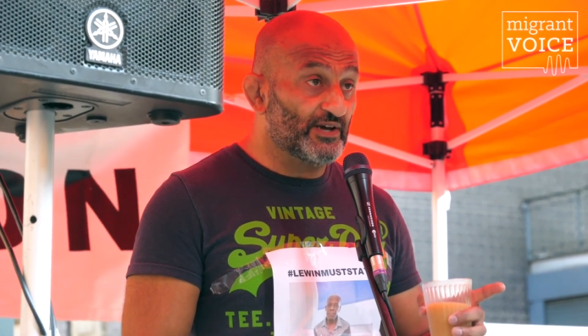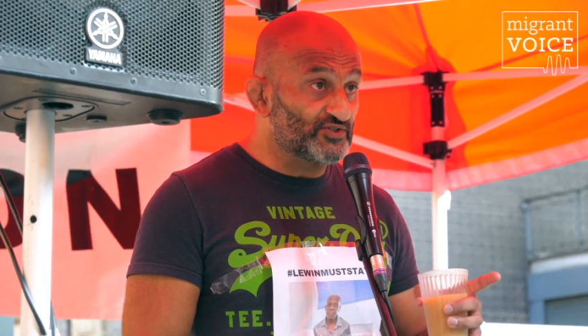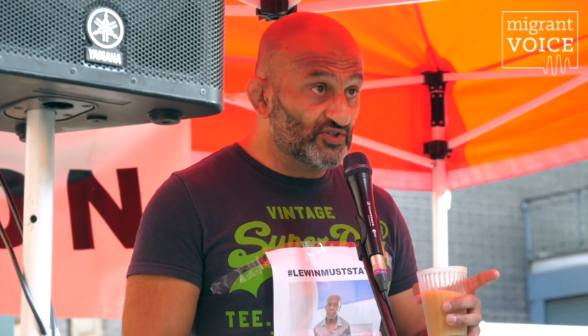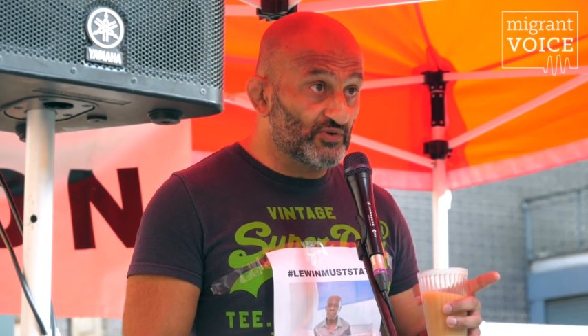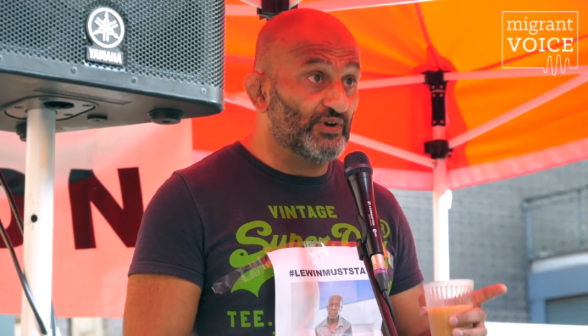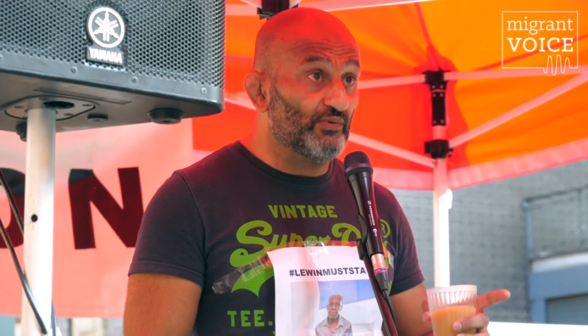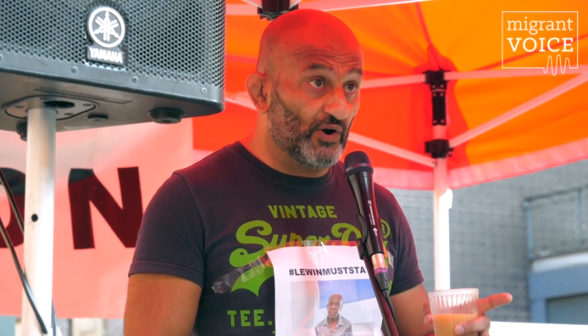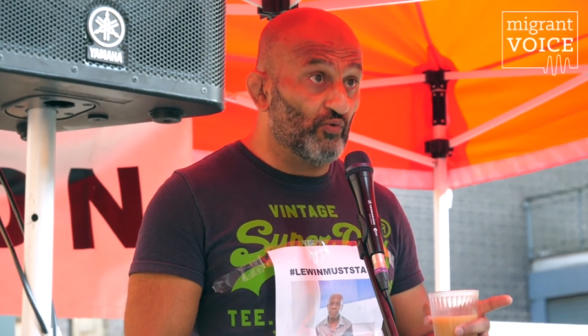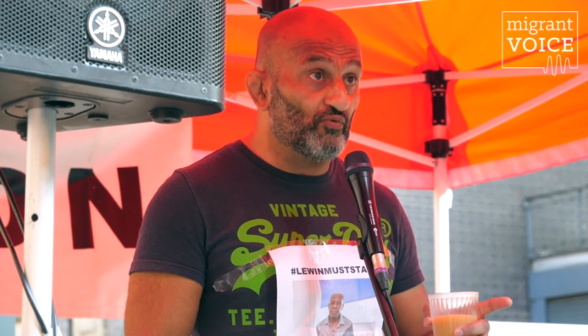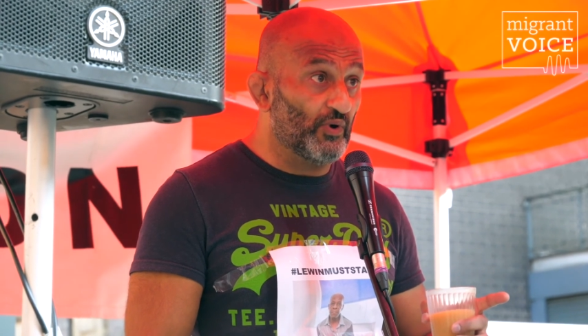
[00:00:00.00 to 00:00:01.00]
And
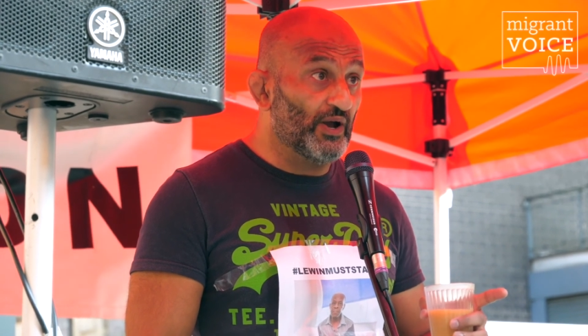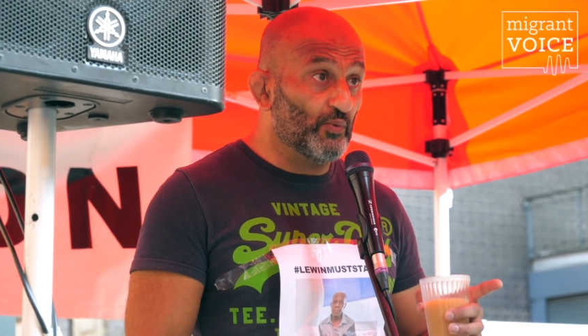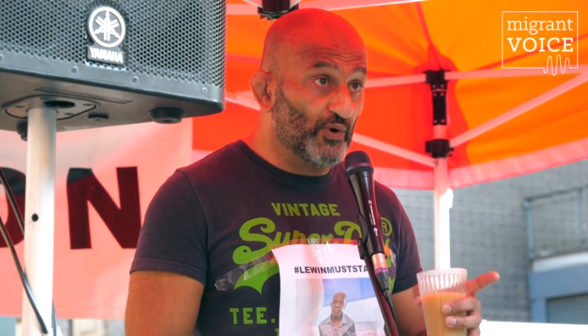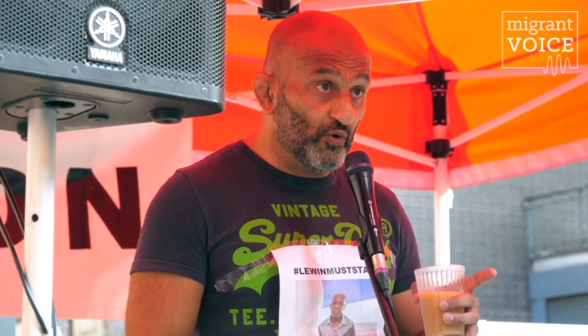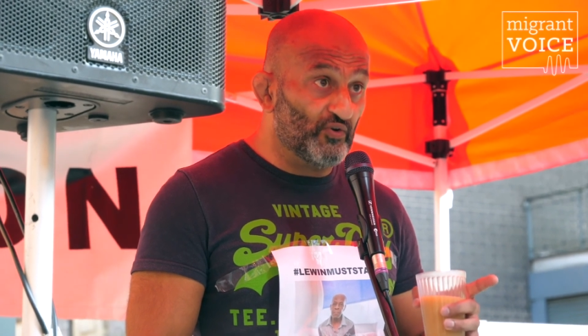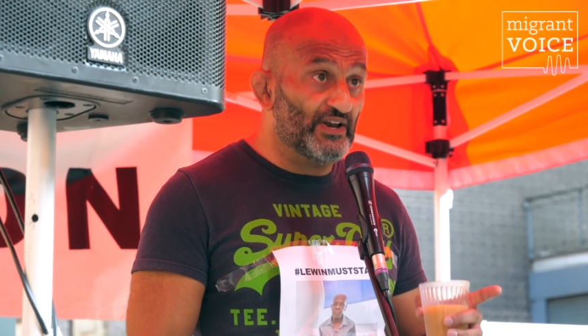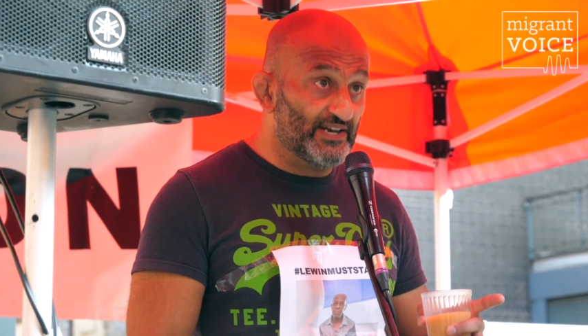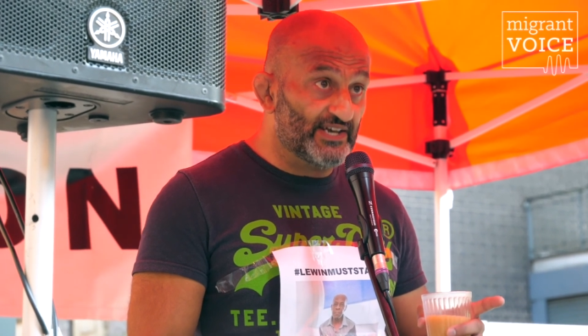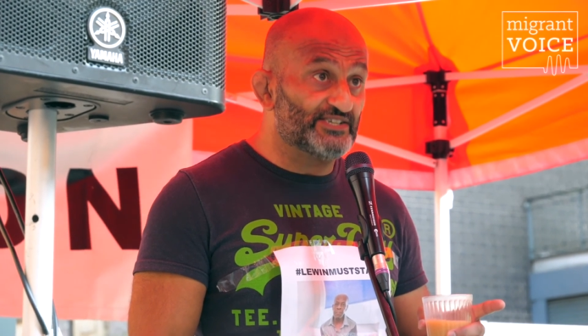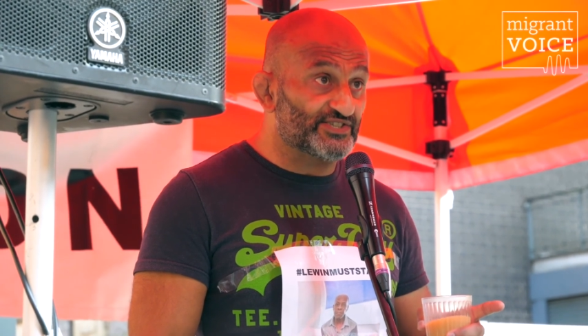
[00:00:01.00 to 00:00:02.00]
two, we all
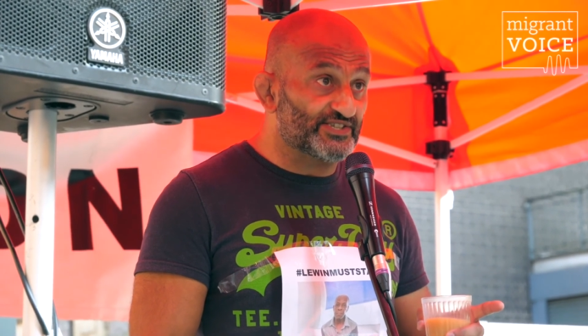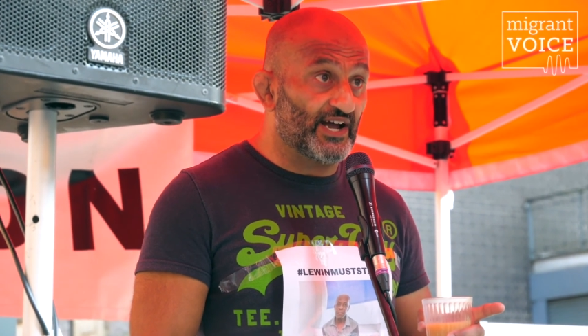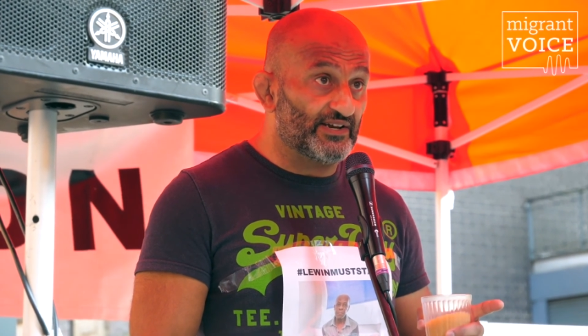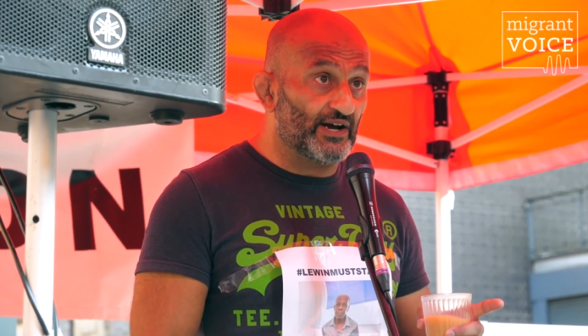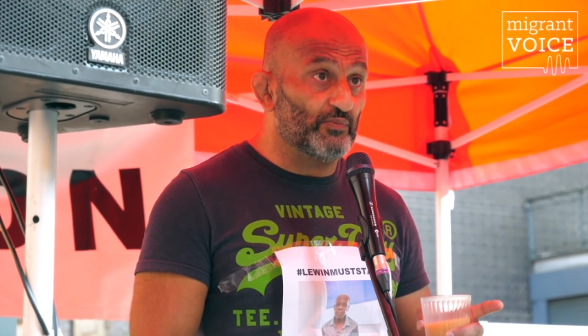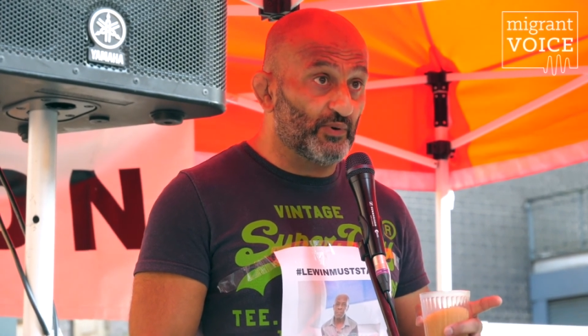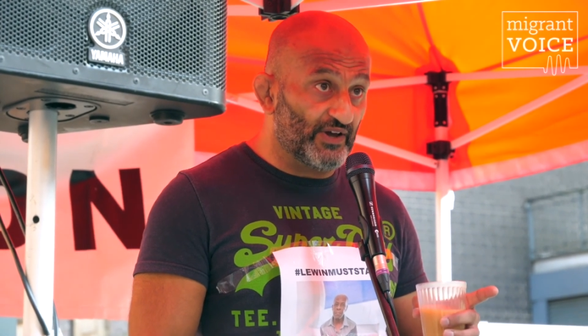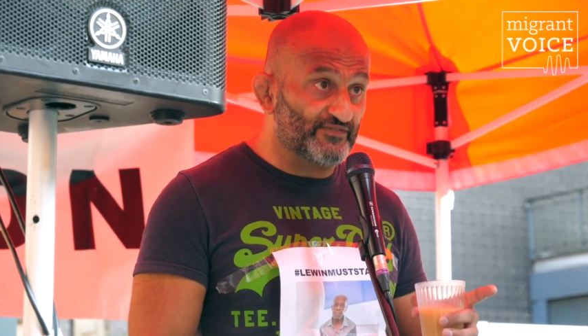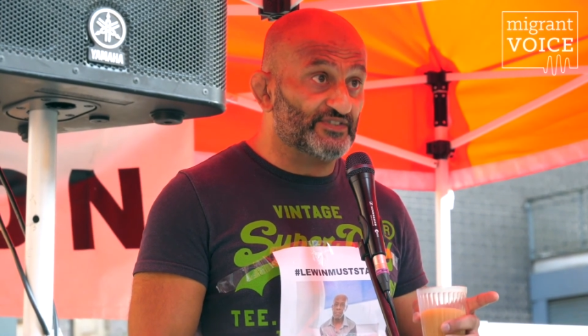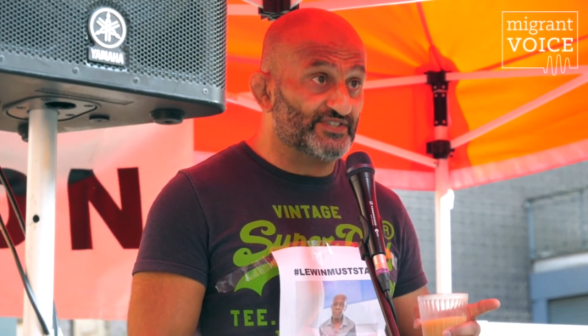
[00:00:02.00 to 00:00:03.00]
really need to stand up when
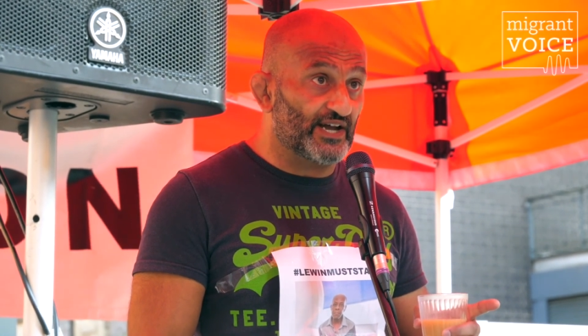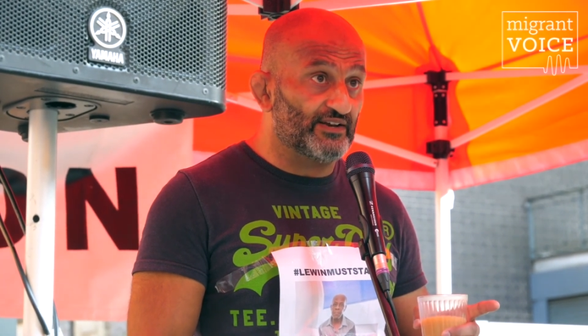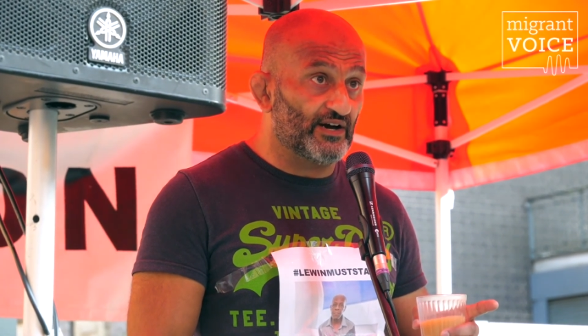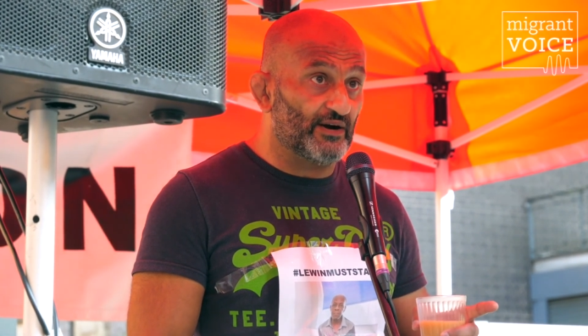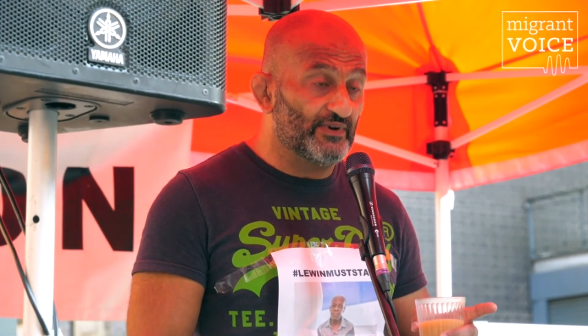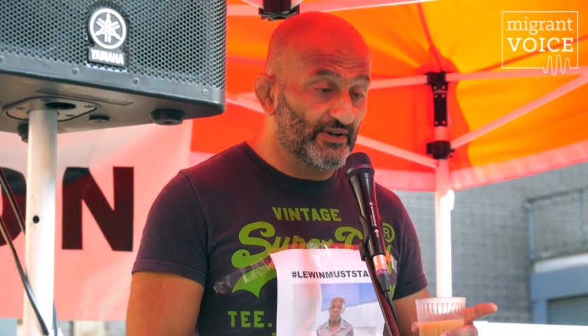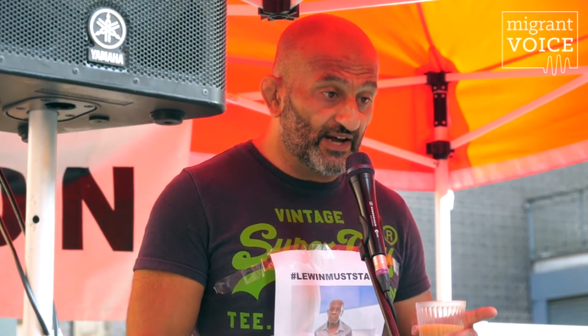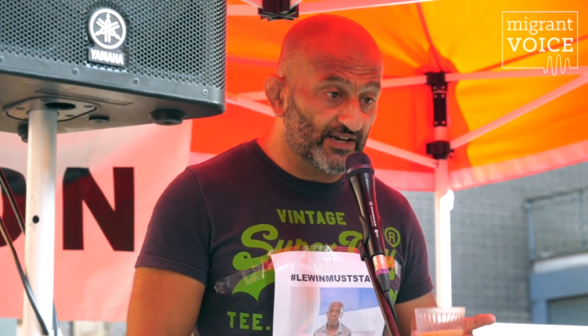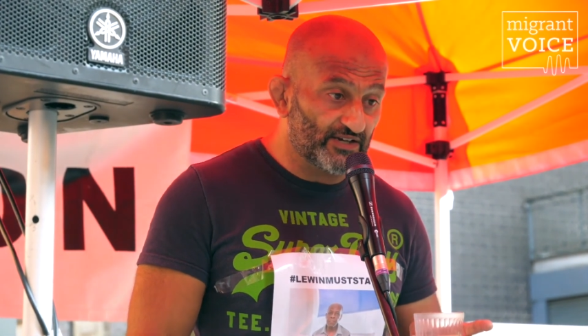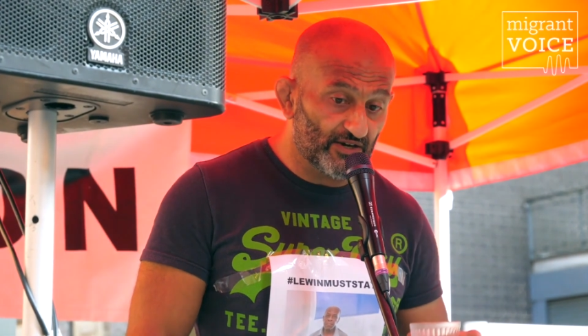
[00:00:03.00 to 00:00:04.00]
we have to stand up.
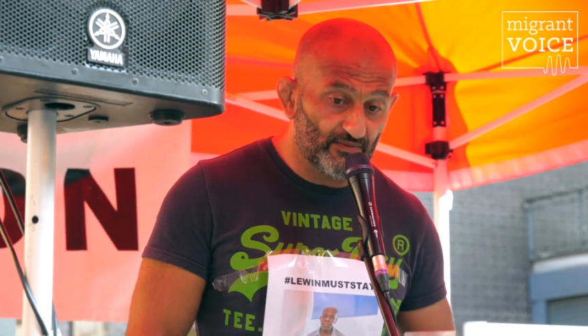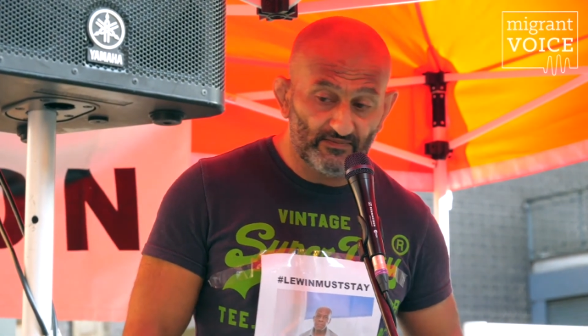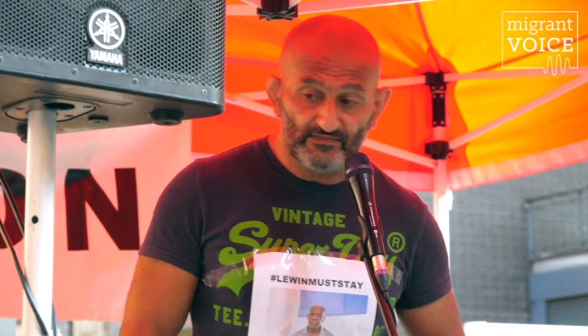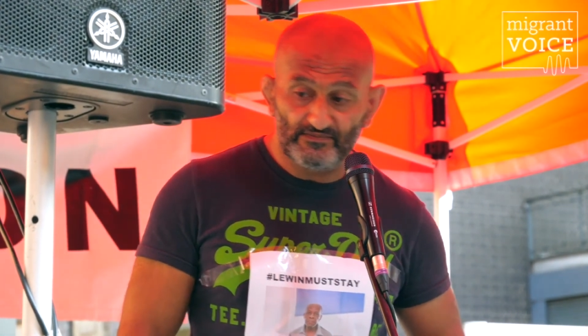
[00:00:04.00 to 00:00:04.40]
Thank you.